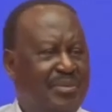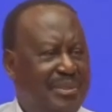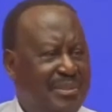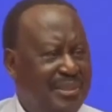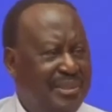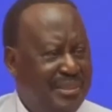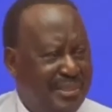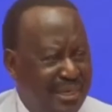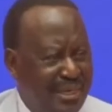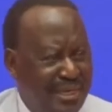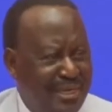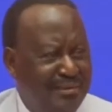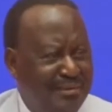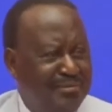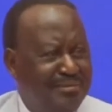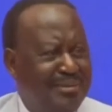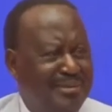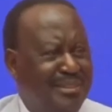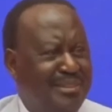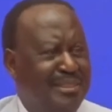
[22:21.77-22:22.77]
Within the
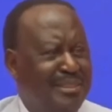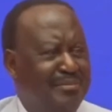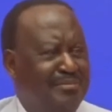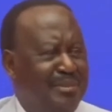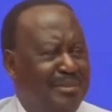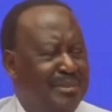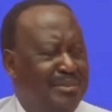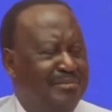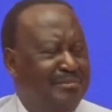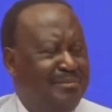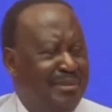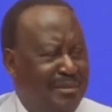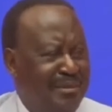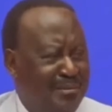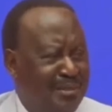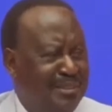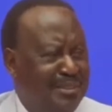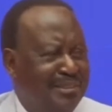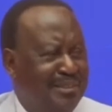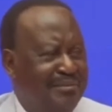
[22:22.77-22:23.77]
time that he has been the
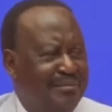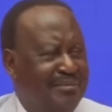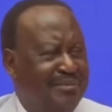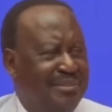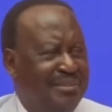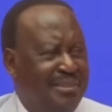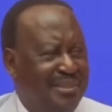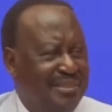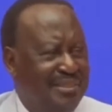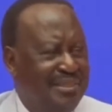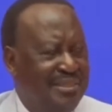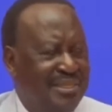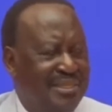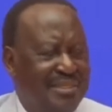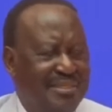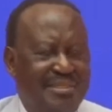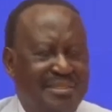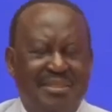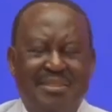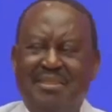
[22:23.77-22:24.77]
Prime Minister for 10
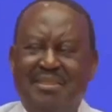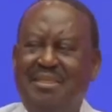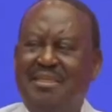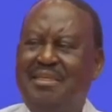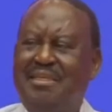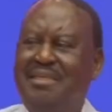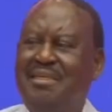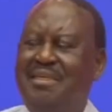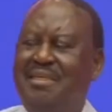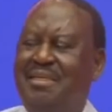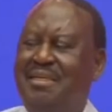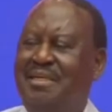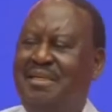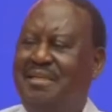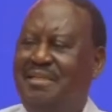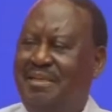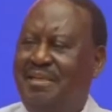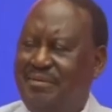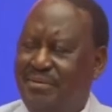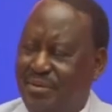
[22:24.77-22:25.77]
years,
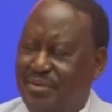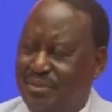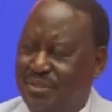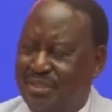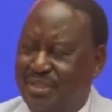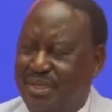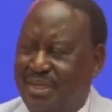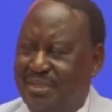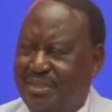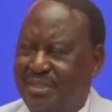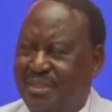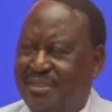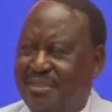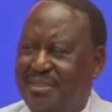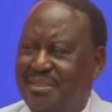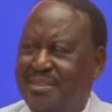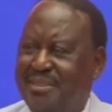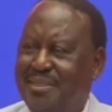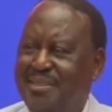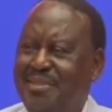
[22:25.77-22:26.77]
they have
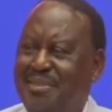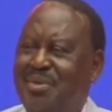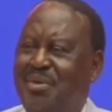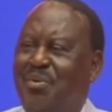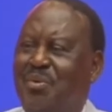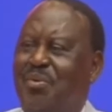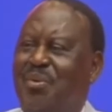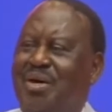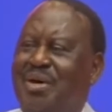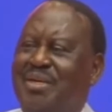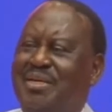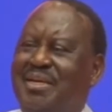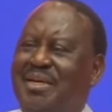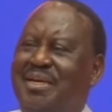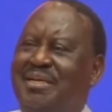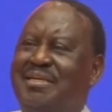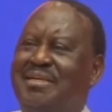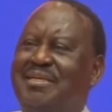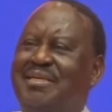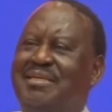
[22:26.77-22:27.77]
constructed
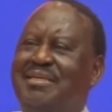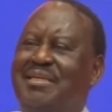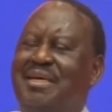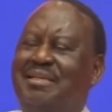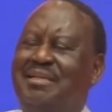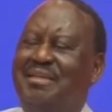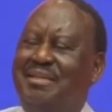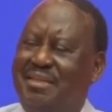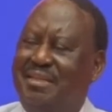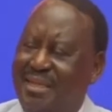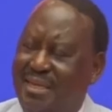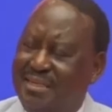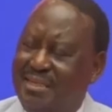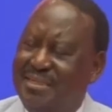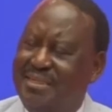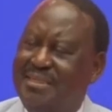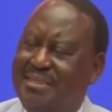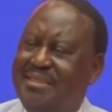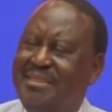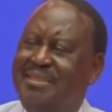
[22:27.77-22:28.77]

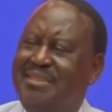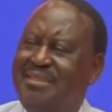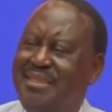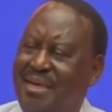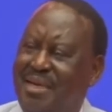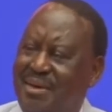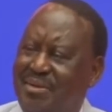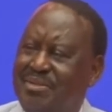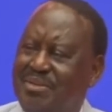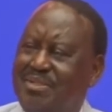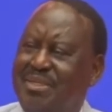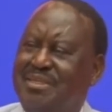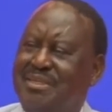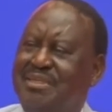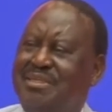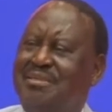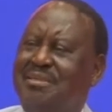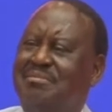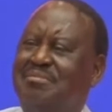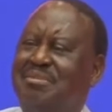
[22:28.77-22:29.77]

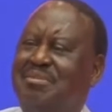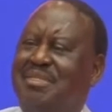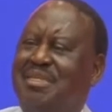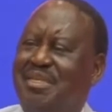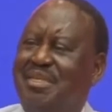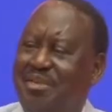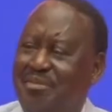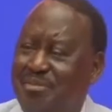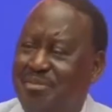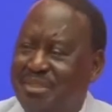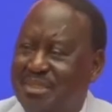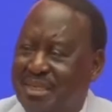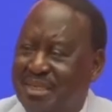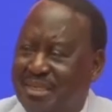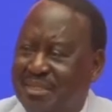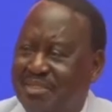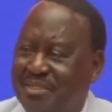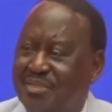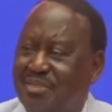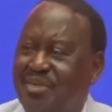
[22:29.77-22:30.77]
130,000
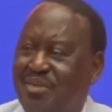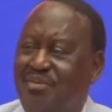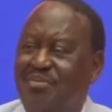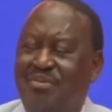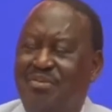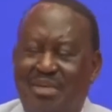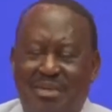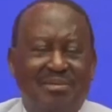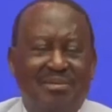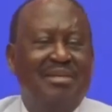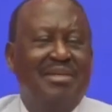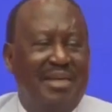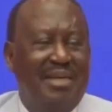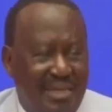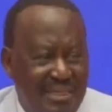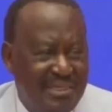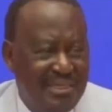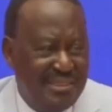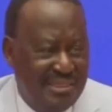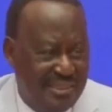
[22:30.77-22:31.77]
kilometers of railway
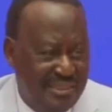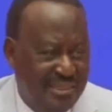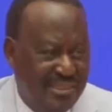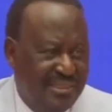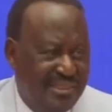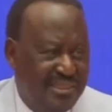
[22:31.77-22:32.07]
line